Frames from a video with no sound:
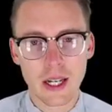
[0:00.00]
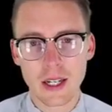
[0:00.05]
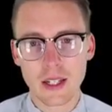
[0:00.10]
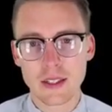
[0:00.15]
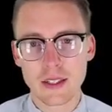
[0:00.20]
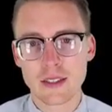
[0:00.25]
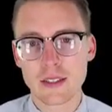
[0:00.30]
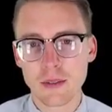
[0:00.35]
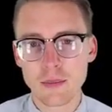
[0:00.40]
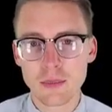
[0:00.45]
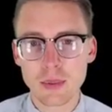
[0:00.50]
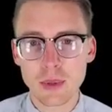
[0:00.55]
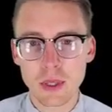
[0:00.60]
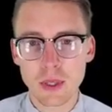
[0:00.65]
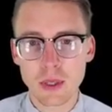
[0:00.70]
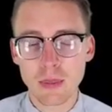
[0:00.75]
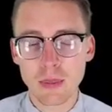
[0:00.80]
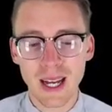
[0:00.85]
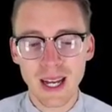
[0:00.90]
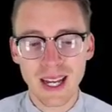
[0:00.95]
simply
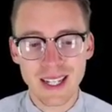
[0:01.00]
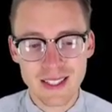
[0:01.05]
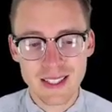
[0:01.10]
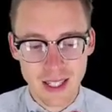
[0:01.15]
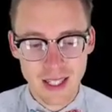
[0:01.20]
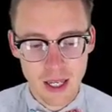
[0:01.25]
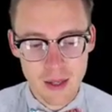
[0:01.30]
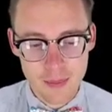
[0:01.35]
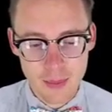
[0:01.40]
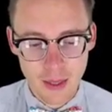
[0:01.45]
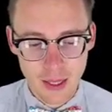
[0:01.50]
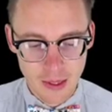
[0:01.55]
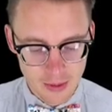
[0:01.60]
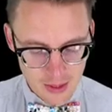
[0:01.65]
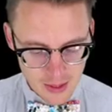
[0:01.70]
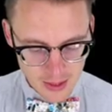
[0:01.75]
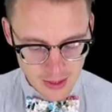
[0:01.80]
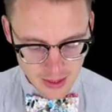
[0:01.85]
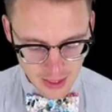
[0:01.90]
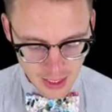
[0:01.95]
by typing out
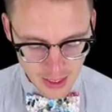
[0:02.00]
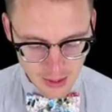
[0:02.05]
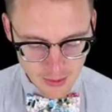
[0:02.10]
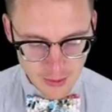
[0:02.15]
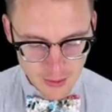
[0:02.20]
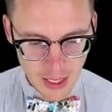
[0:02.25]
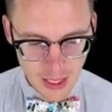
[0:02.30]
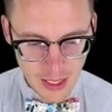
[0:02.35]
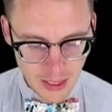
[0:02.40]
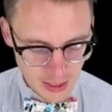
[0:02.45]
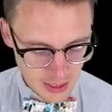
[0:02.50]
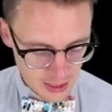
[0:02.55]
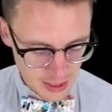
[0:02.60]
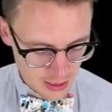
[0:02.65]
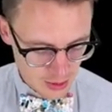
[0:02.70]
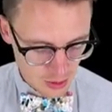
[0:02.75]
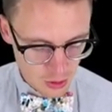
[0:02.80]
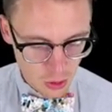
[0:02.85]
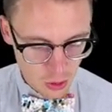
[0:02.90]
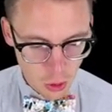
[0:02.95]
its name and then
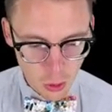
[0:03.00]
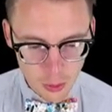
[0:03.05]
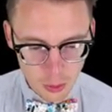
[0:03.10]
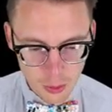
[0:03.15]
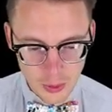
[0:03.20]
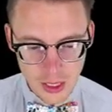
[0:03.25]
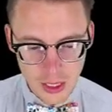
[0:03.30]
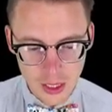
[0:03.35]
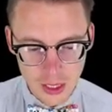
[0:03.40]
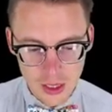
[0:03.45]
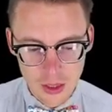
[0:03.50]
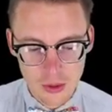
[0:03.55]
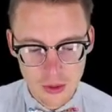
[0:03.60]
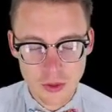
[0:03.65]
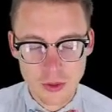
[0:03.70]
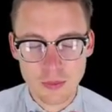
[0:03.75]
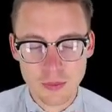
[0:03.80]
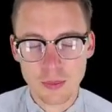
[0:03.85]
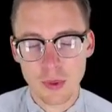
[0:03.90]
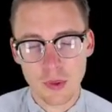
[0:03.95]
open and
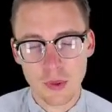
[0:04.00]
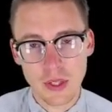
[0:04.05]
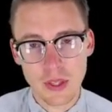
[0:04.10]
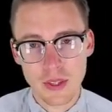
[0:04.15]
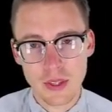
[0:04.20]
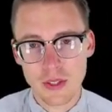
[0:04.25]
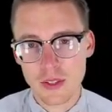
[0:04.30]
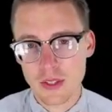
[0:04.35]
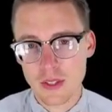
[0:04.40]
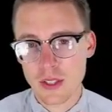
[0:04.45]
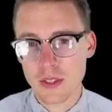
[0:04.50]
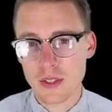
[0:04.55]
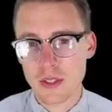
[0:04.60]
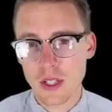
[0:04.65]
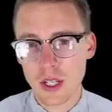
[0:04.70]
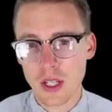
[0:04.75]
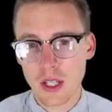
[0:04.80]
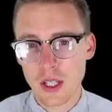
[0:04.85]
close parentheses.